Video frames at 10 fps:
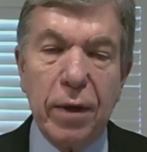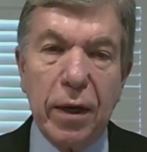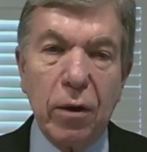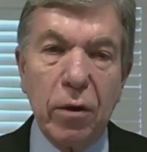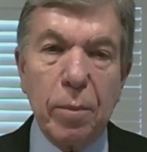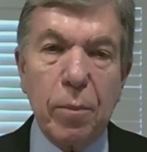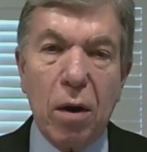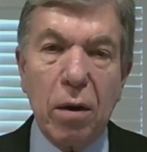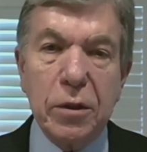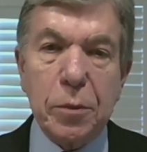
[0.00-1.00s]
thing on the
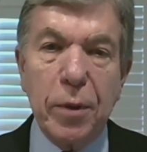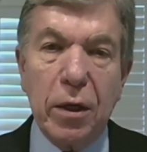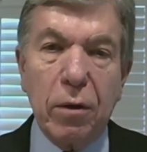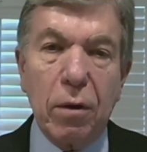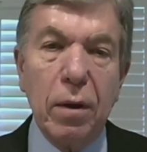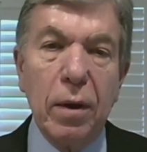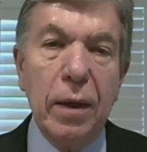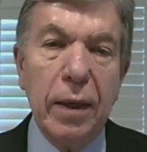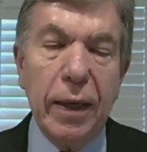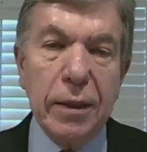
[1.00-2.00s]
part of the speaker
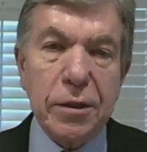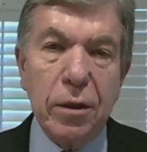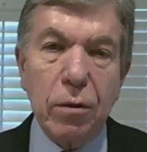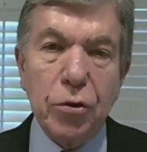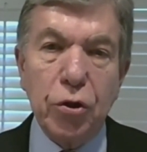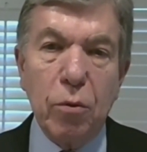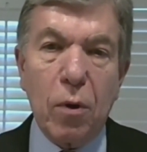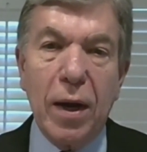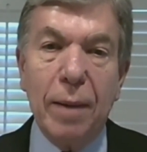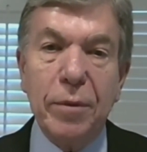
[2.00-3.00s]
and Senator
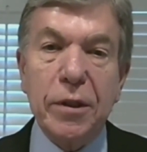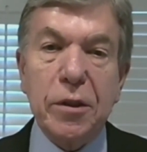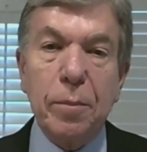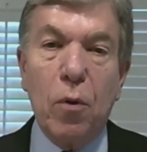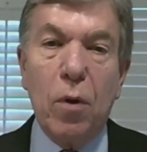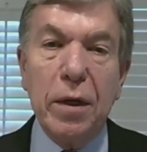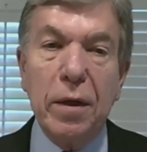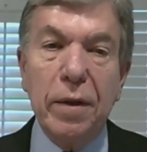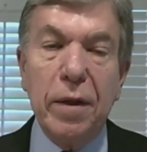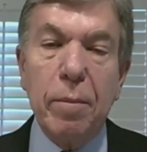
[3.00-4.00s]
Schumer. I'm disappointed
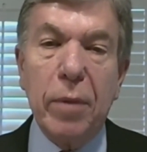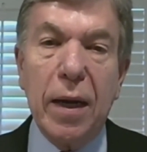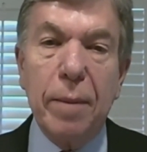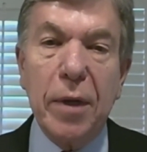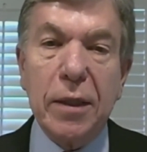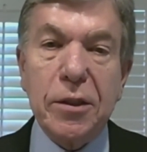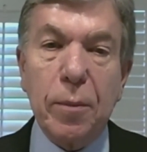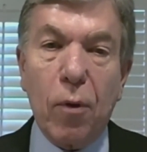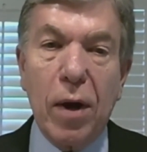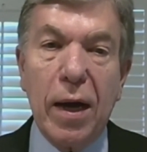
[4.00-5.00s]
in them, but I'm not
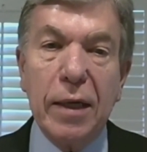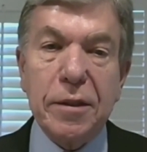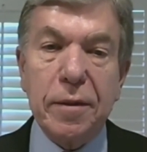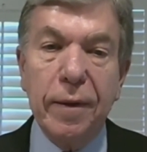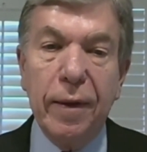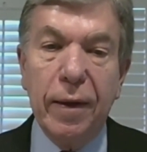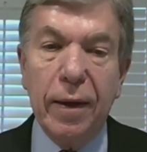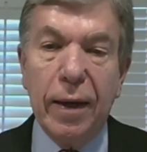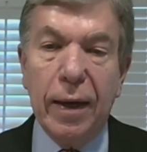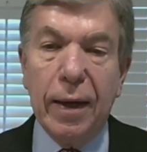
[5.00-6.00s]
surprised.
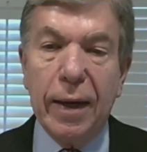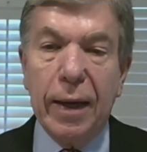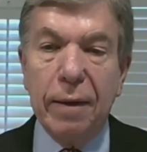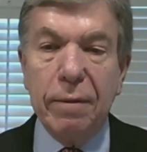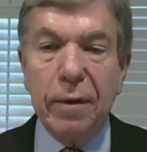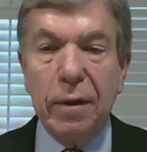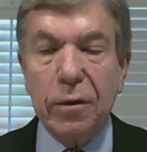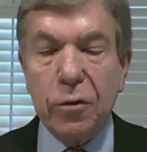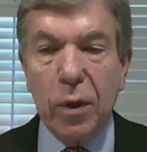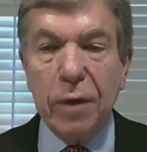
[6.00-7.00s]
Uh, and on
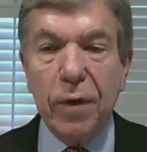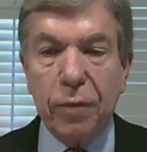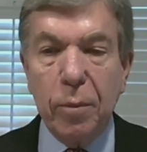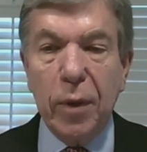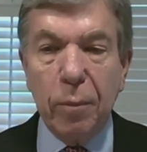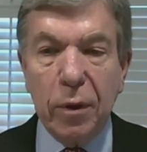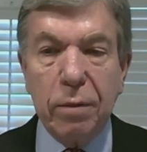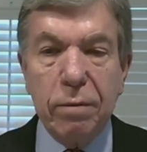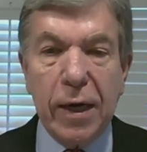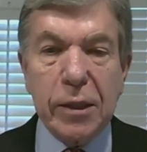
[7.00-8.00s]
the 25th Amendment,
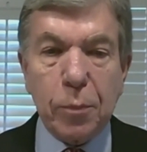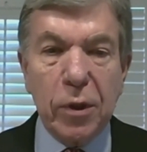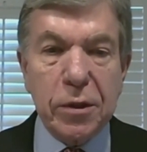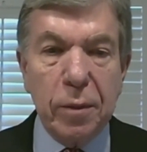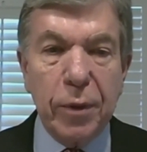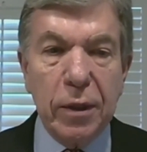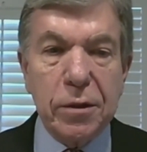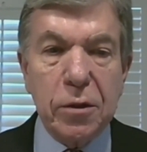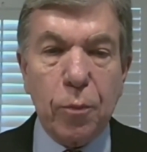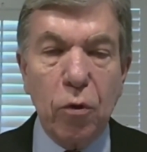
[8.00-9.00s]
Vice President
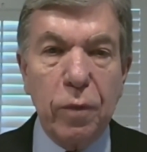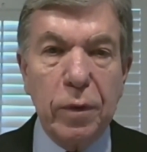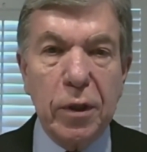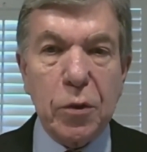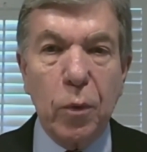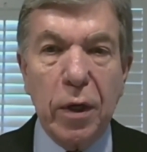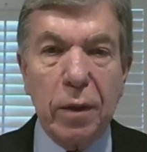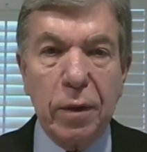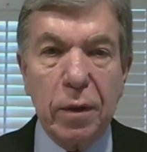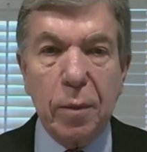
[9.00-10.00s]
Pence has proven this week
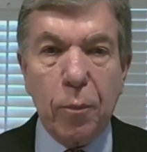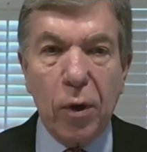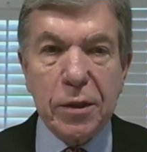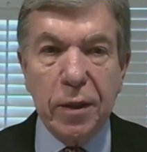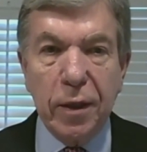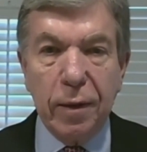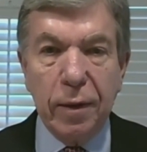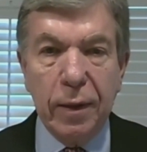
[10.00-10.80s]
that the president